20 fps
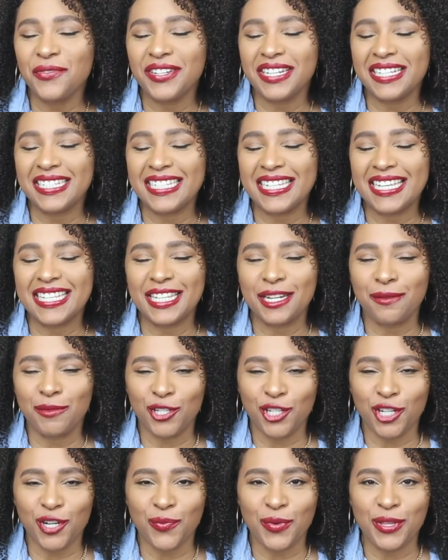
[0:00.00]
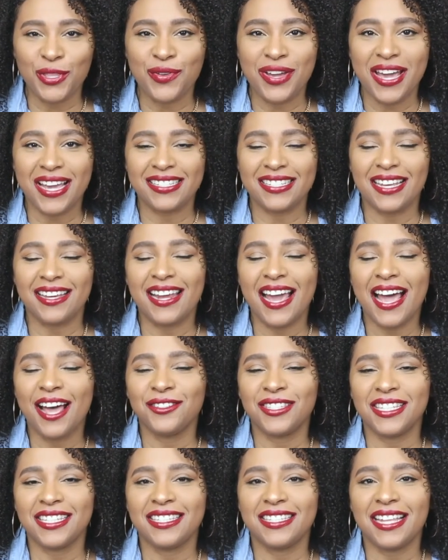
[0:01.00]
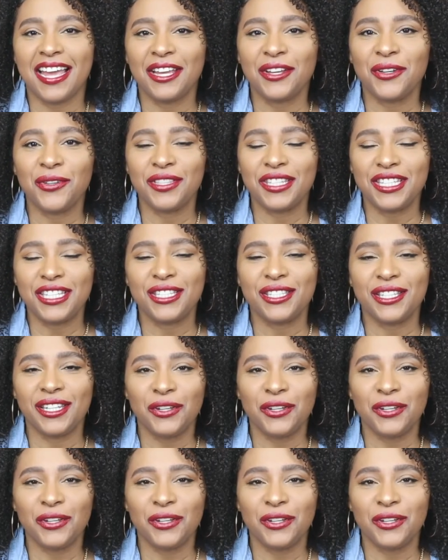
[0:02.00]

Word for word: idea that I'm sharing with you guys on how to style these